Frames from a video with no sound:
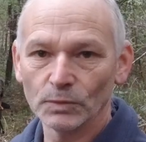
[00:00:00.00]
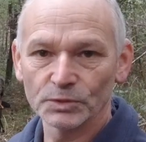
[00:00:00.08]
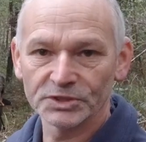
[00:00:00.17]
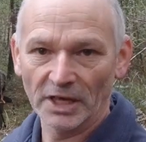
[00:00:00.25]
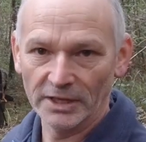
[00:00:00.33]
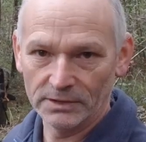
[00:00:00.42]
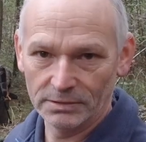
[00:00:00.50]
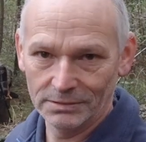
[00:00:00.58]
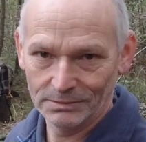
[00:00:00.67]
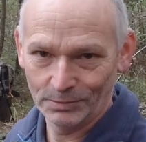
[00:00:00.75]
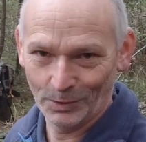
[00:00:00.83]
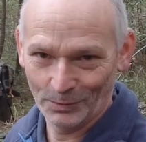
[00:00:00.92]
we'll take
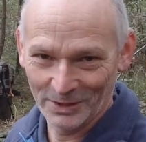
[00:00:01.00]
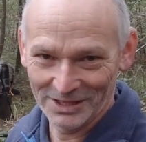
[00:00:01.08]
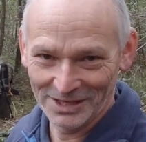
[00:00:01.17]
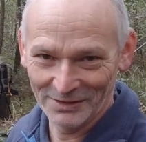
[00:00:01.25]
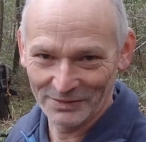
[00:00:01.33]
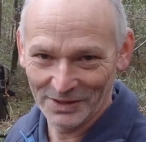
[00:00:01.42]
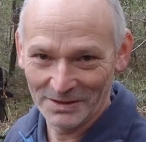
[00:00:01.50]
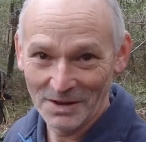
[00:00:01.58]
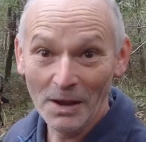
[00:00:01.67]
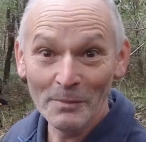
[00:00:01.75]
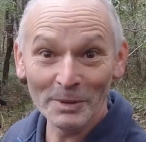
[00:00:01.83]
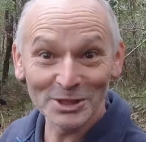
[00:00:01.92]
what we're given.
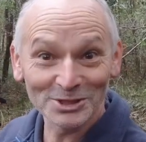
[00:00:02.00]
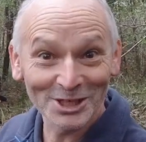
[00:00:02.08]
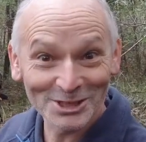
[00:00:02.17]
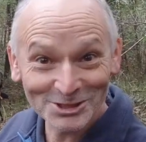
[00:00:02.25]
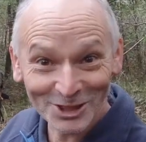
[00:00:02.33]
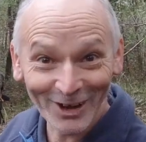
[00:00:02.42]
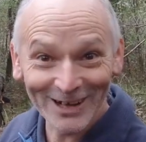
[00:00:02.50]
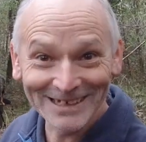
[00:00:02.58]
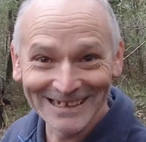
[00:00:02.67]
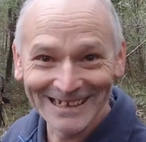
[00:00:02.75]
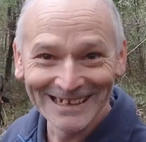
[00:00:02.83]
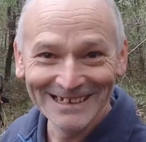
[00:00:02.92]
But it's
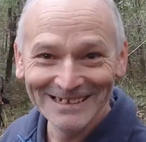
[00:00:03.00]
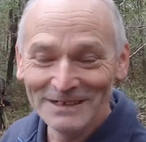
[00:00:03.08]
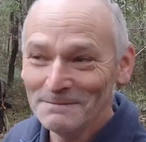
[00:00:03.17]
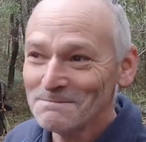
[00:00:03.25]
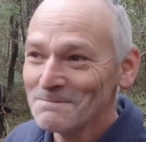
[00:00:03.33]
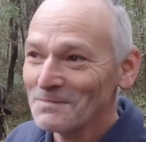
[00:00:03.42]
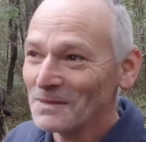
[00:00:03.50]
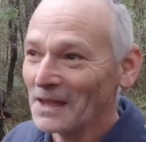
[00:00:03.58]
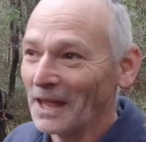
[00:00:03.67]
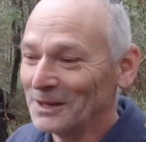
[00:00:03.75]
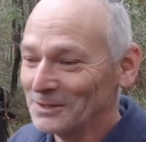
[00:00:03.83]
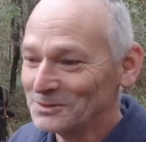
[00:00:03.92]
exciting,
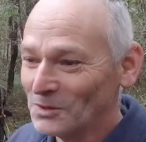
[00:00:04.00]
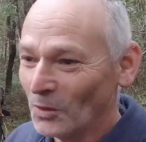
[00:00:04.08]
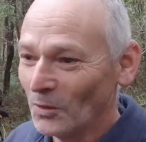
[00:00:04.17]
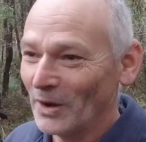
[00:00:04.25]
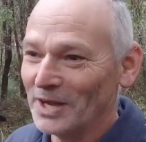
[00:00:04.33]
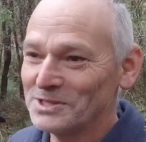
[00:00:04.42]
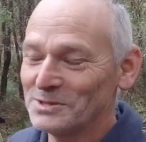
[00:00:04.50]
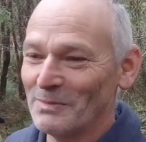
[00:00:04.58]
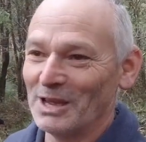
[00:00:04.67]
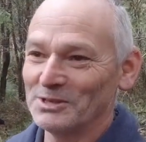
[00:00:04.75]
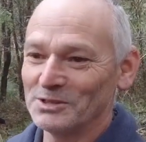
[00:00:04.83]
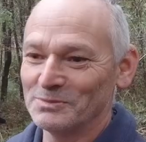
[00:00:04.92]
and it always
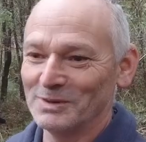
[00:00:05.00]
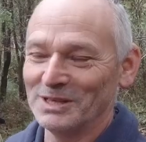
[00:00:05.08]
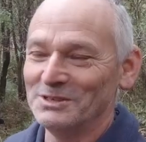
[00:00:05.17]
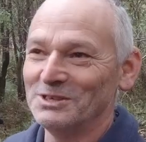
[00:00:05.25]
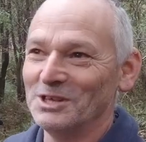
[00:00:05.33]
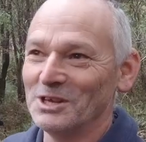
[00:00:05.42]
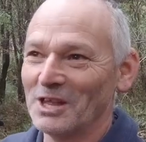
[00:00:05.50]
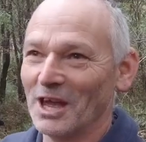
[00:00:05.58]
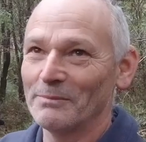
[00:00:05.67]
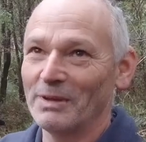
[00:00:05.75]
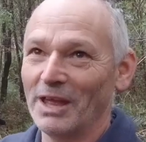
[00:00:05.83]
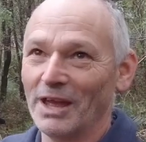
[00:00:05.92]
amazes me. You
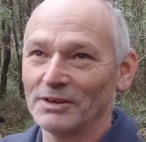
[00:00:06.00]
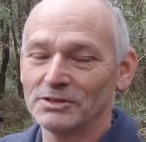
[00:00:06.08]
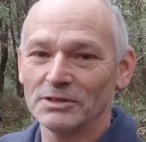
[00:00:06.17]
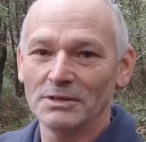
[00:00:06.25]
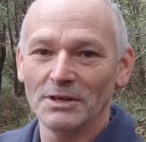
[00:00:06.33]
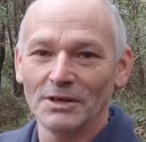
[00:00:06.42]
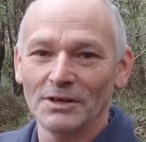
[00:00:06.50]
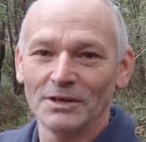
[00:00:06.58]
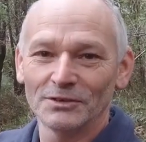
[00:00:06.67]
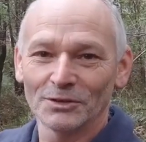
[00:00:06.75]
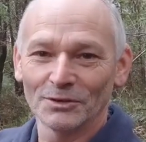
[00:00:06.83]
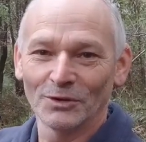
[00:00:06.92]
come out
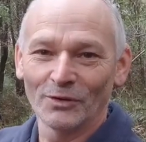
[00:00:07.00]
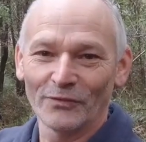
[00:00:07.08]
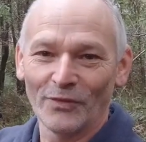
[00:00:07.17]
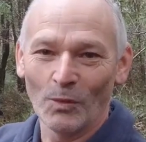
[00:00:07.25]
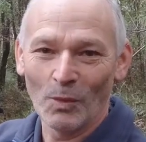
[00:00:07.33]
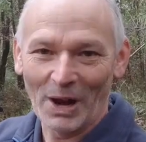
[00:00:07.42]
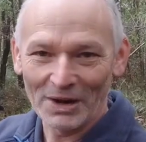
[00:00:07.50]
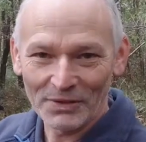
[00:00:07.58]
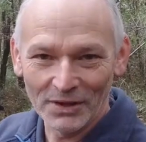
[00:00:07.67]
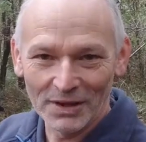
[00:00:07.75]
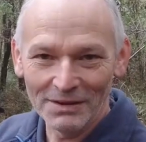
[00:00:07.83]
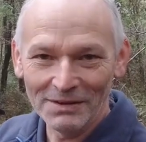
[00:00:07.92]
to look for one
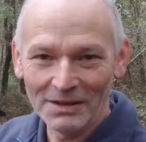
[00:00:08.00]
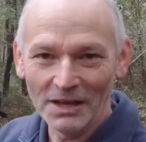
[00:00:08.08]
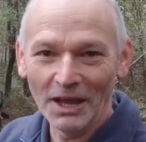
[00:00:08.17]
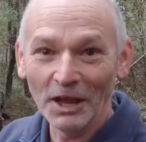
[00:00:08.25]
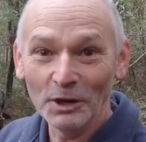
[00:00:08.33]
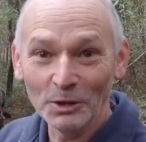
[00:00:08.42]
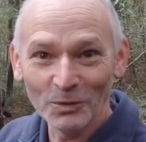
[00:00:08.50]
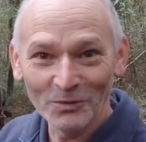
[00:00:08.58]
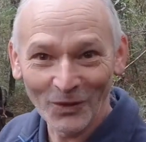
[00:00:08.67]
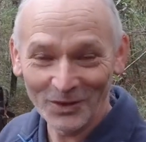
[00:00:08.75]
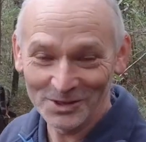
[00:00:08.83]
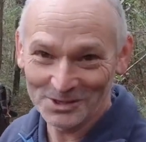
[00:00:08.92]
thing and you
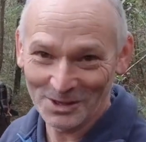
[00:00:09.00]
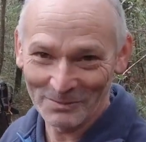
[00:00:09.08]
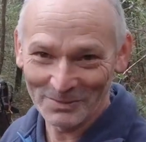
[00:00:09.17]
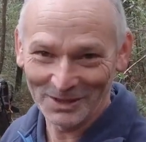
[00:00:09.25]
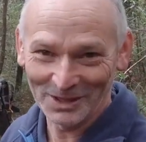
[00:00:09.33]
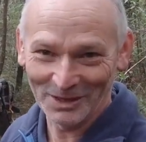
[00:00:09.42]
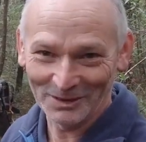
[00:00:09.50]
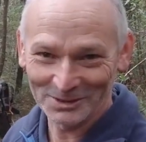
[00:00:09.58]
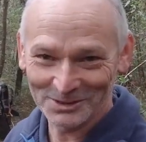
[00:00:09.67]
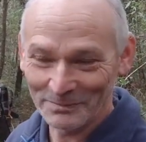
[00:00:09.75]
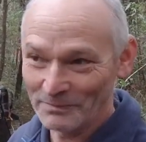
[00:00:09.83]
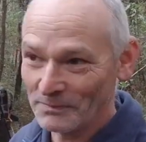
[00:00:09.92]
find something
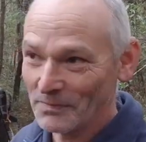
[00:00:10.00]
else.